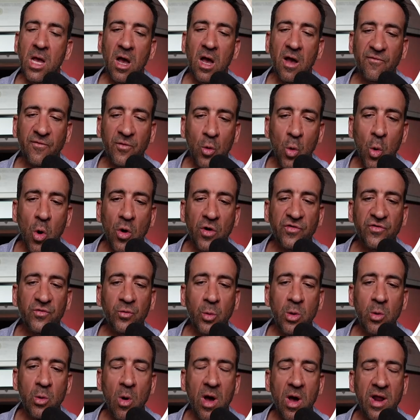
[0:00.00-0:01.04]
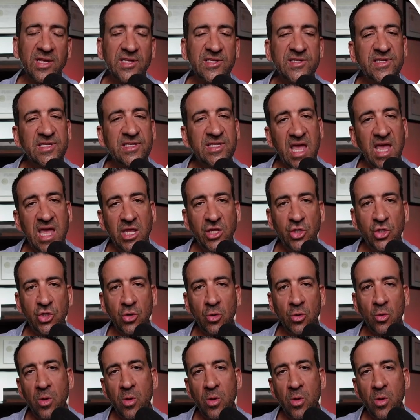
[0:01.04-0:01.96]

Of course, we want to stage you.